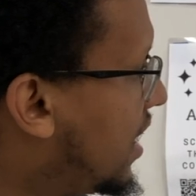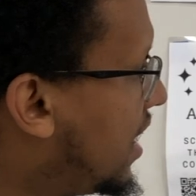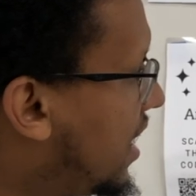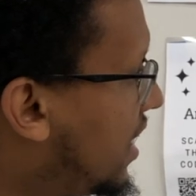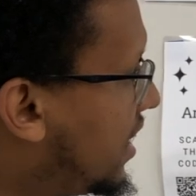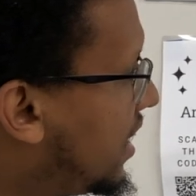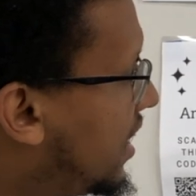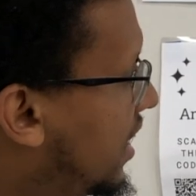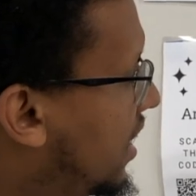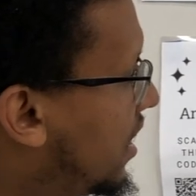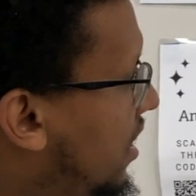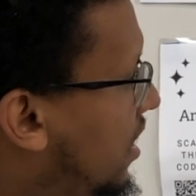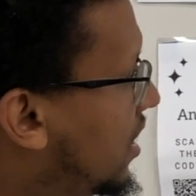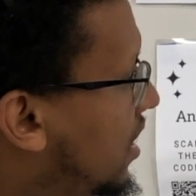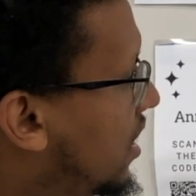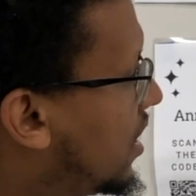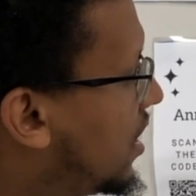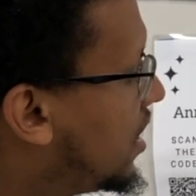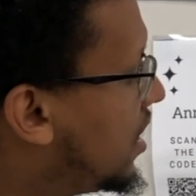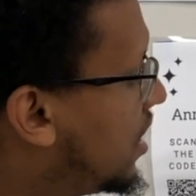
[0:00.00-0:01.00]
in here,
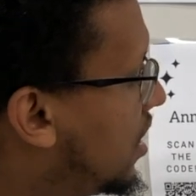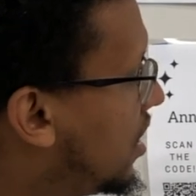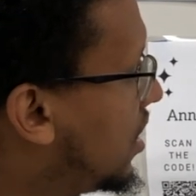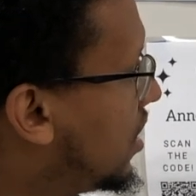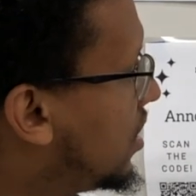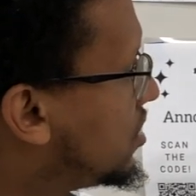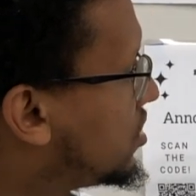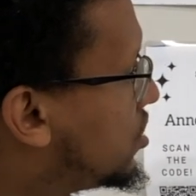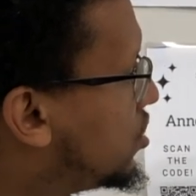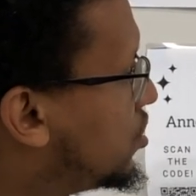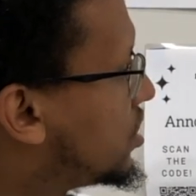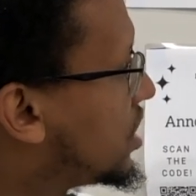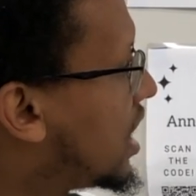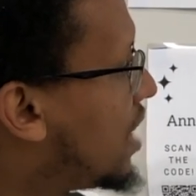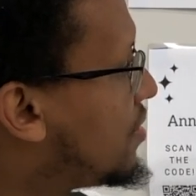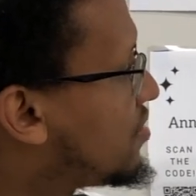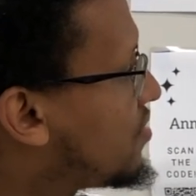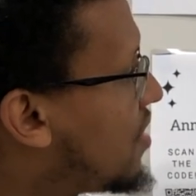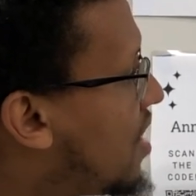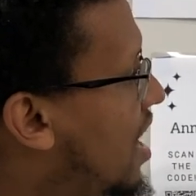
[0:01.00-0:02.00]
2
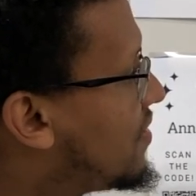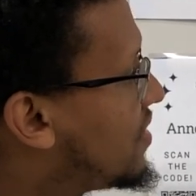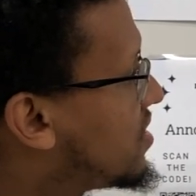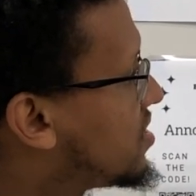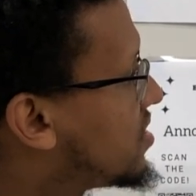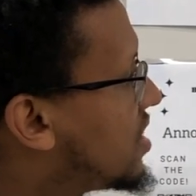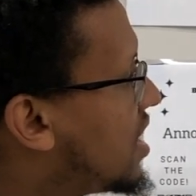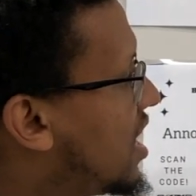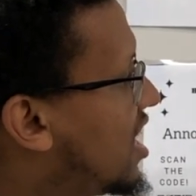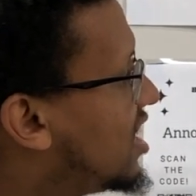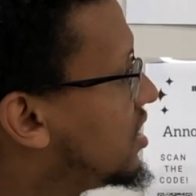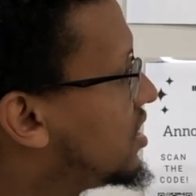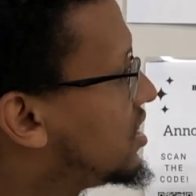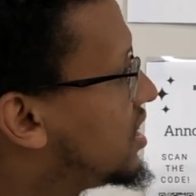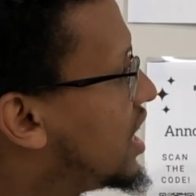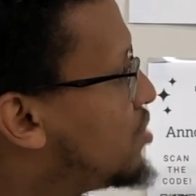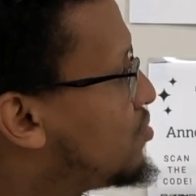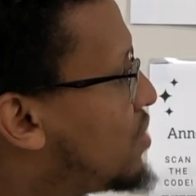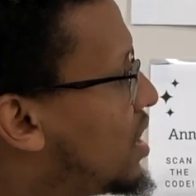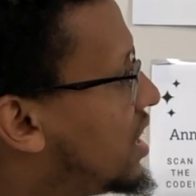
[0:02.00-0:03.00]
times 5 is 10,
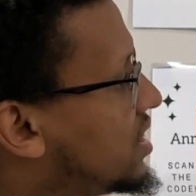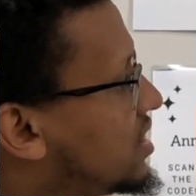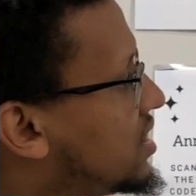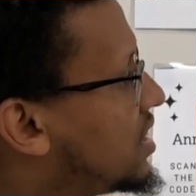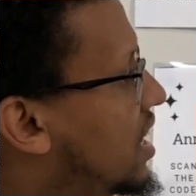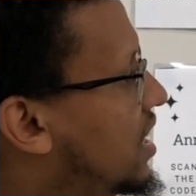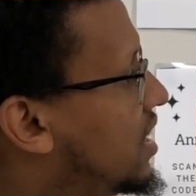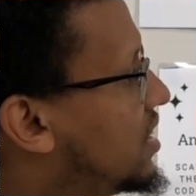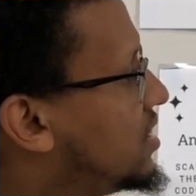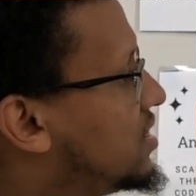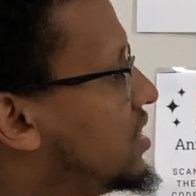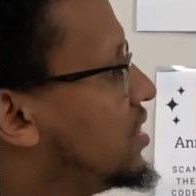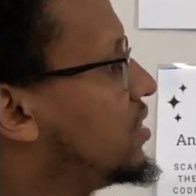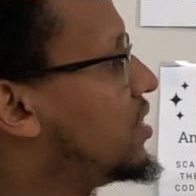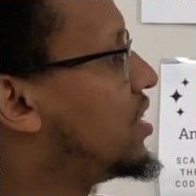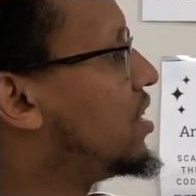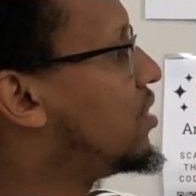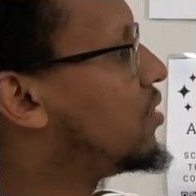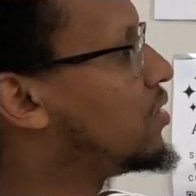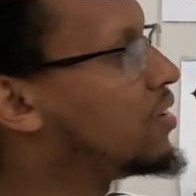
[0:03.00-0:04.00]
10 minus 10 is
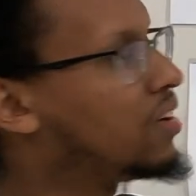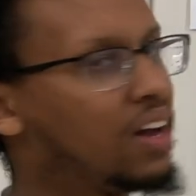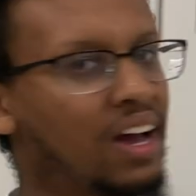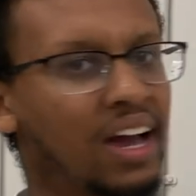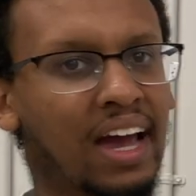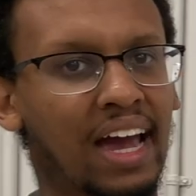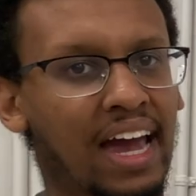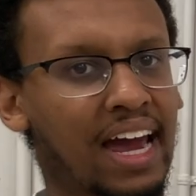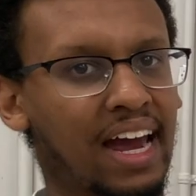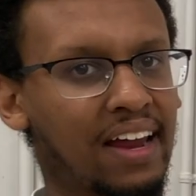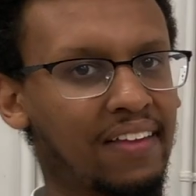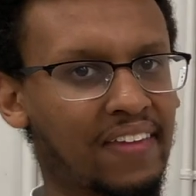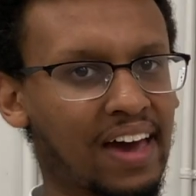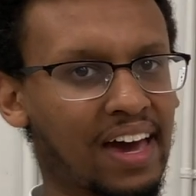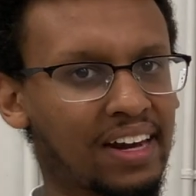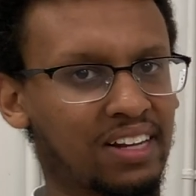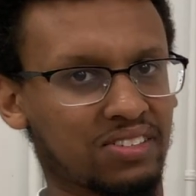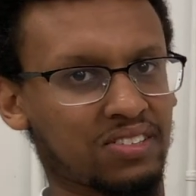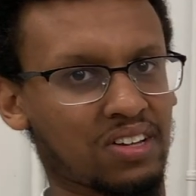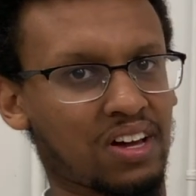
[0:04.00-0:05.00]
0, and that
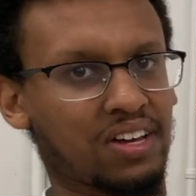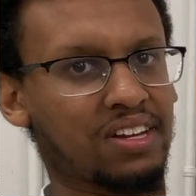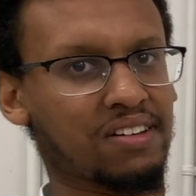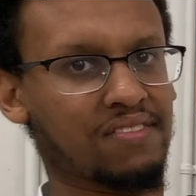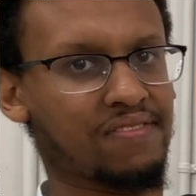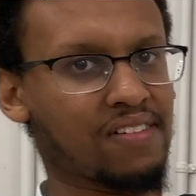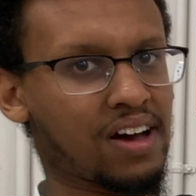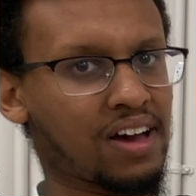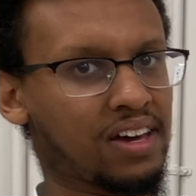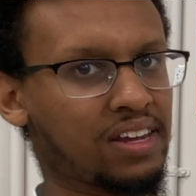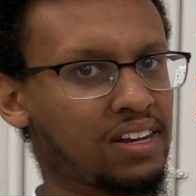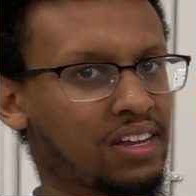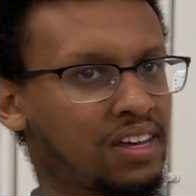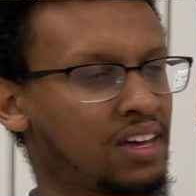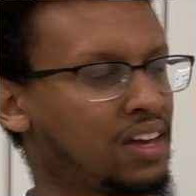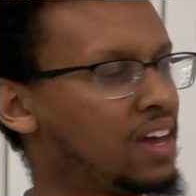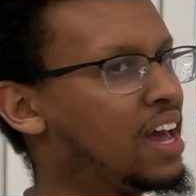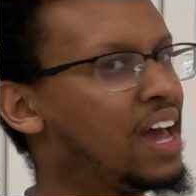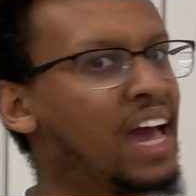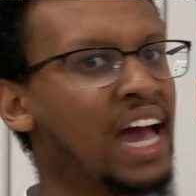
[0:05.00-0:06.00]
is undefined.
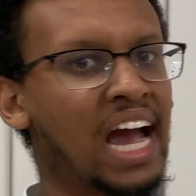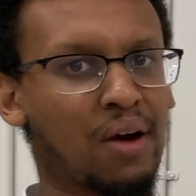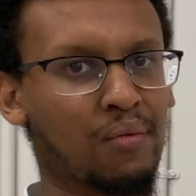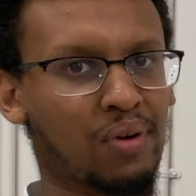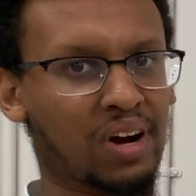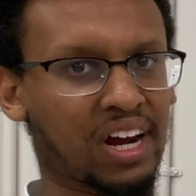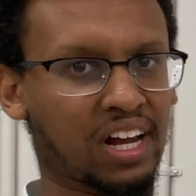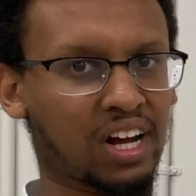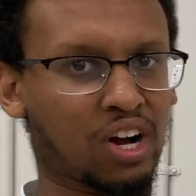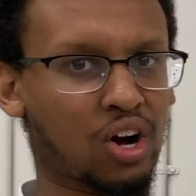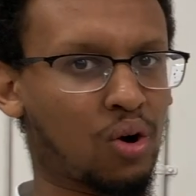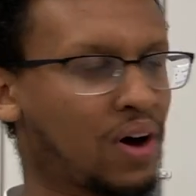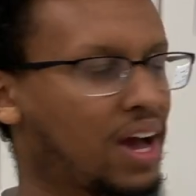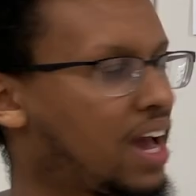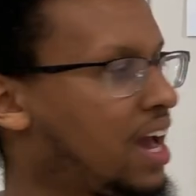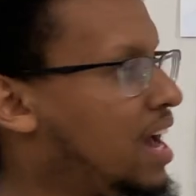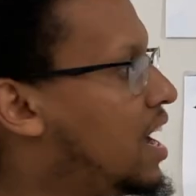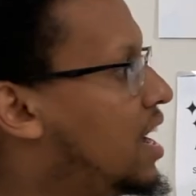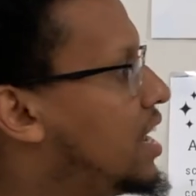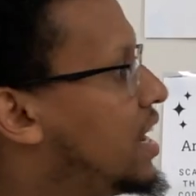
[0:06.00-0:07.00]
And we're going to go
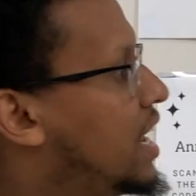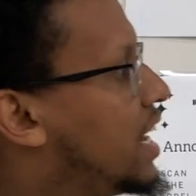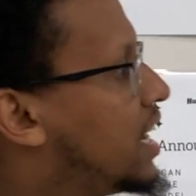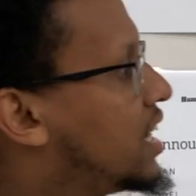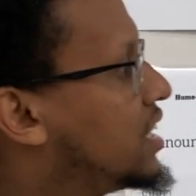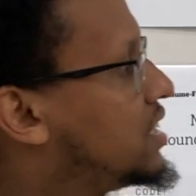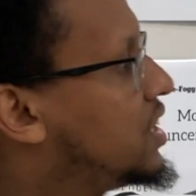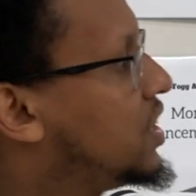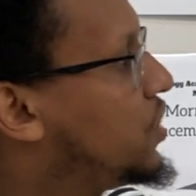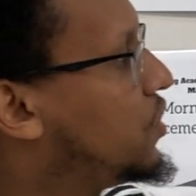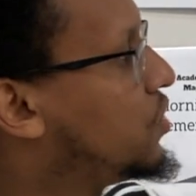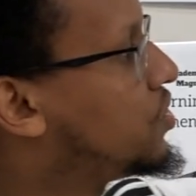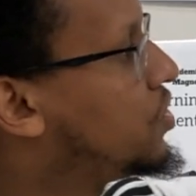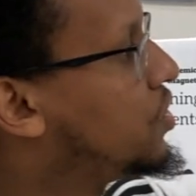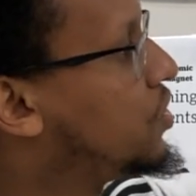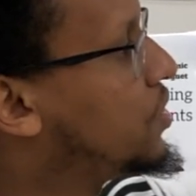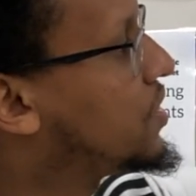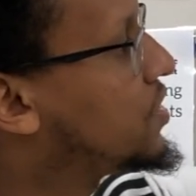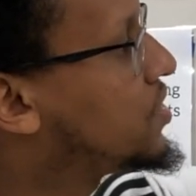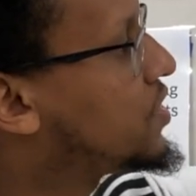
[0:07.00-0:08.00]
ahead and continue to
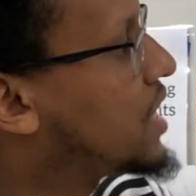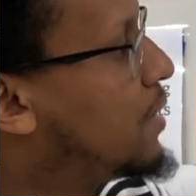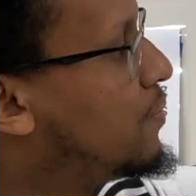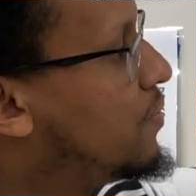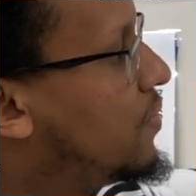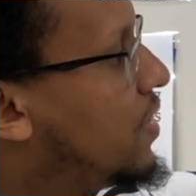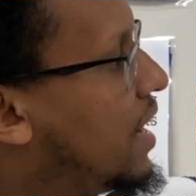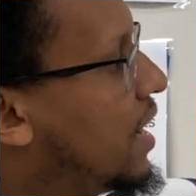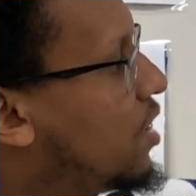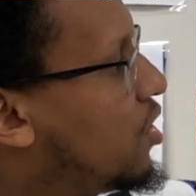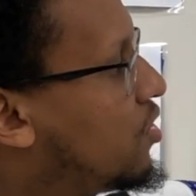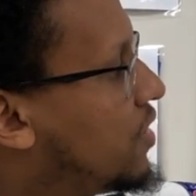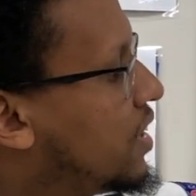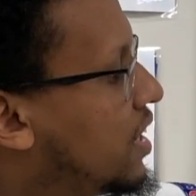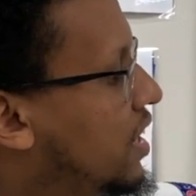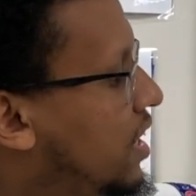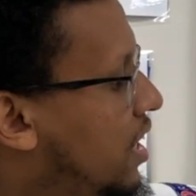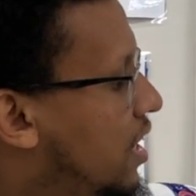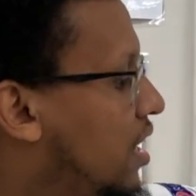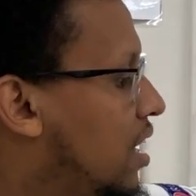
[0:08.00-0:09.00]
do the same thing over
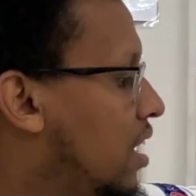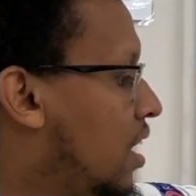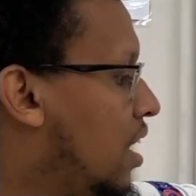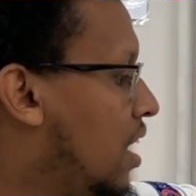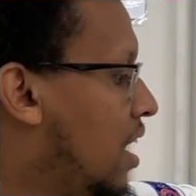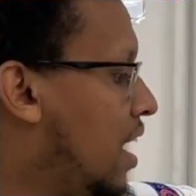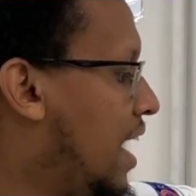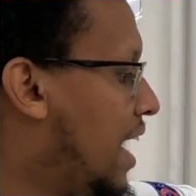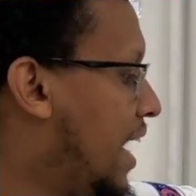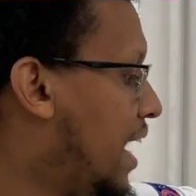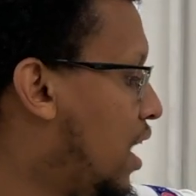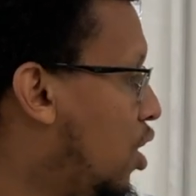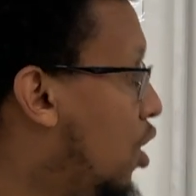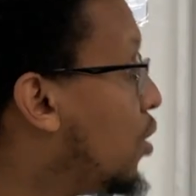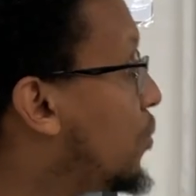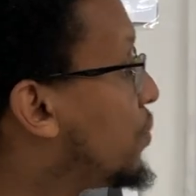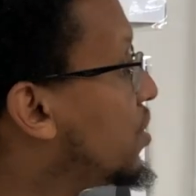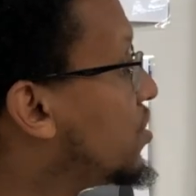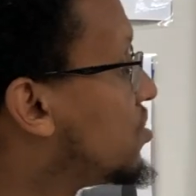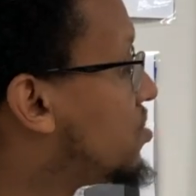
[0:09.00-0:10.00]
here, and I
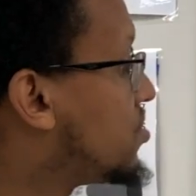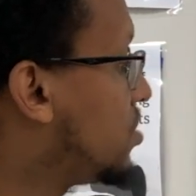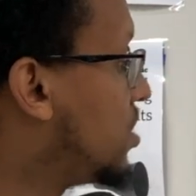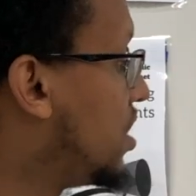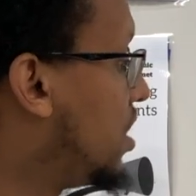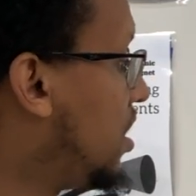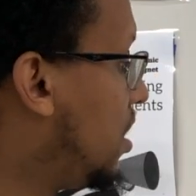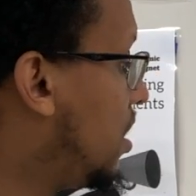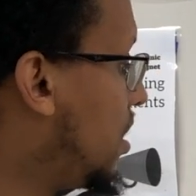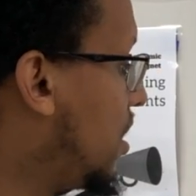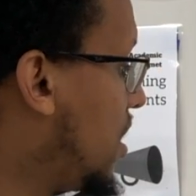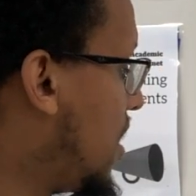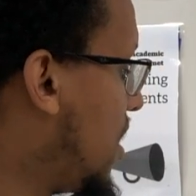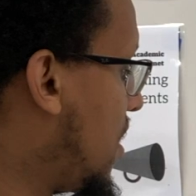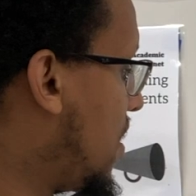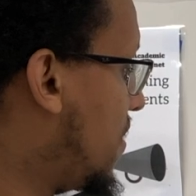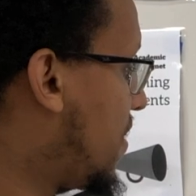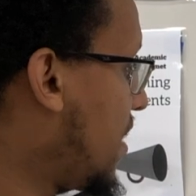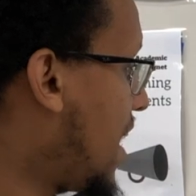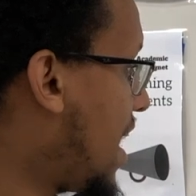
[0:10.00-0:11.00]
hope you see
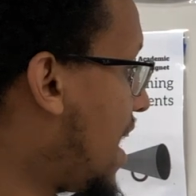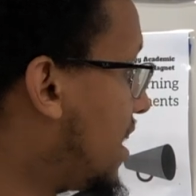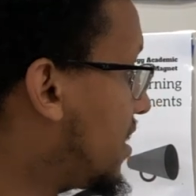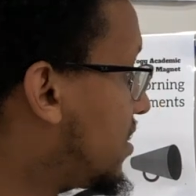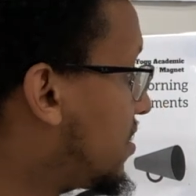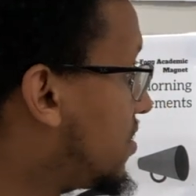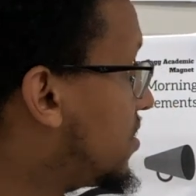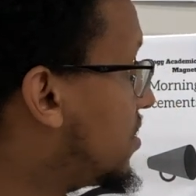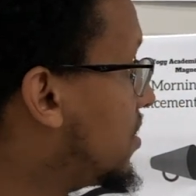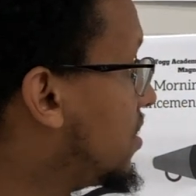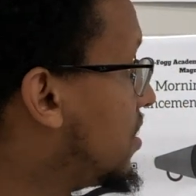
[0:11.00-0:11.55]
that